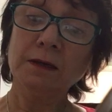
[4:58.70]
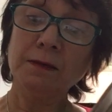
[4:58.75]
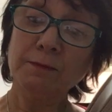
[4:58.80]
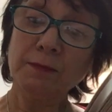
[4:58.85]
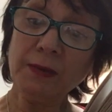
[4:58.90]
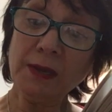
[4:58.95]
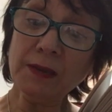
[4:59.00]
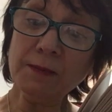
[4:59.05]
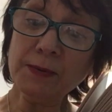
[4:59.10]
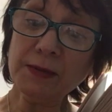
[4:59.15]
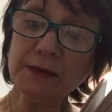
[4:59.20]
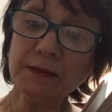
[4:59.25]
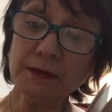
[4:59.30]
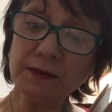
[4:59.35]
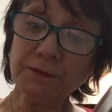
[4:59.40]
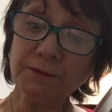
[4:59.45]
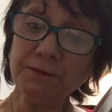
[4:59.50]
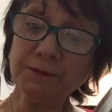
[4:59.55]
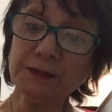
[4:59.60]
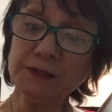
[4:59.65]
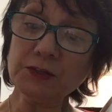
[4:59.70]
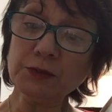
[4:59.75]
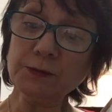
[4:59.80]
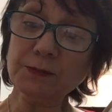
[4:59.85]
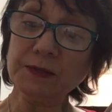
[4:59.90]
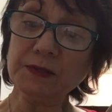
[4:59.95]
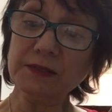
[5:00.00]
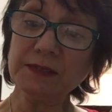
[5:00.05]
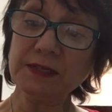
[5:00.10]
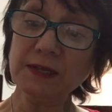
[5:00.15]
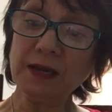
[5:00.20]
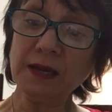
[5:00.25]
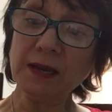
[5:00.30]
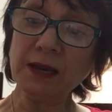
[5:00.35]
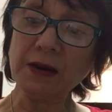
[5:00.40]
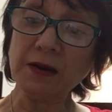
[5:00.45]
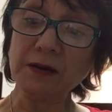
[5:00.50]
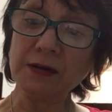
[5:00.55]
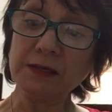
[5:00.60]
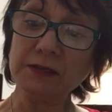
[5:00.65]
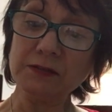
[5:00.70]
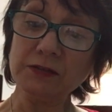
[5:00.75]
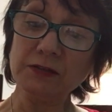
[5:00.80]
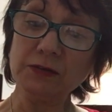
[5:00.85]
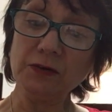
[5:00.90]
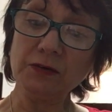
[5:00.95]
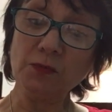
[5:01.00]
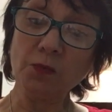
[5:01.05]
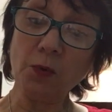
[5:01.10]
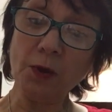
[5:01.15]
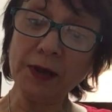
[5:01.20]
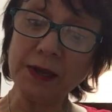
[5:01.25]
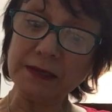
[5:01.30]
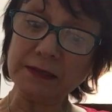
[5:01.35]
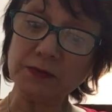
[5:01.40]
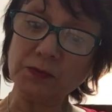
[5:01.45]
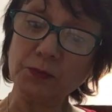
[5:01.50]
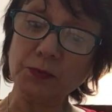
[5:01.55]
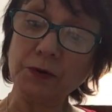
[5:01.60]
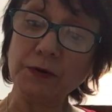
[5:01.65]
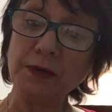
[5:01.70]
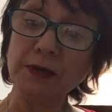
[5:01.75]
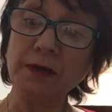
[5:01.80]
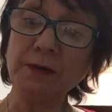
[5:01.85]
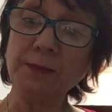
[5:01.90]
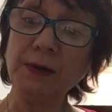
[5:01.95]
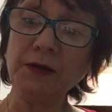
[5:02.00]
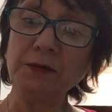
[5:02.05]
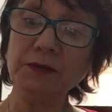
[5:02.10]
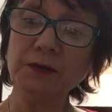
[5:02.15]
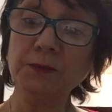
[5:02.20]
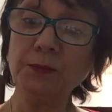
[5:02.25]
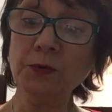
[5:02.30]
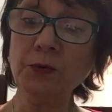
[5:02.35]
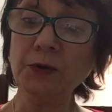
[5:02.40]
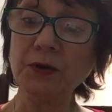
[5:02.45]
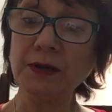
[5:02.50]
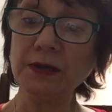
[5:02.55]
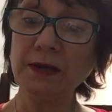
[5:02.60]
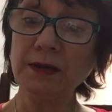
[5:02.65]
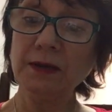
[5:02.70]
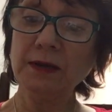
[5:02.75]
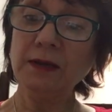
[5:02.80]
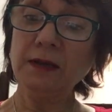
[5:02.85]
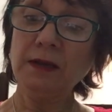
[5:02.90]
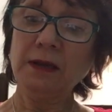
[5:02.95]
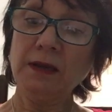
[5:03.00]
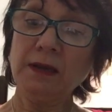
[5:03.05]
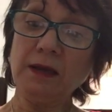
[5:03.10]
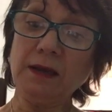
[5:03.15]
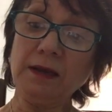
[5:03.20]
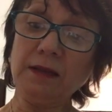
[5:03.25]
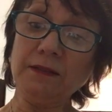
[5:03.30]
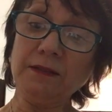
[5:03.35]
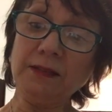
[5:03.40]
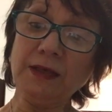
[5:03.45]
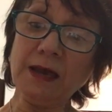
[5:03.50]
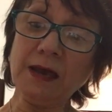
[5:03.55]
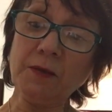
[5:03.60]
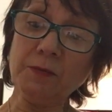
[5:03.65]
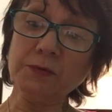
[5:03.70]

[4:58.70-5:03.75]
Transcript: Maybe the fisherman's hair has turned white worrying about the boy, and that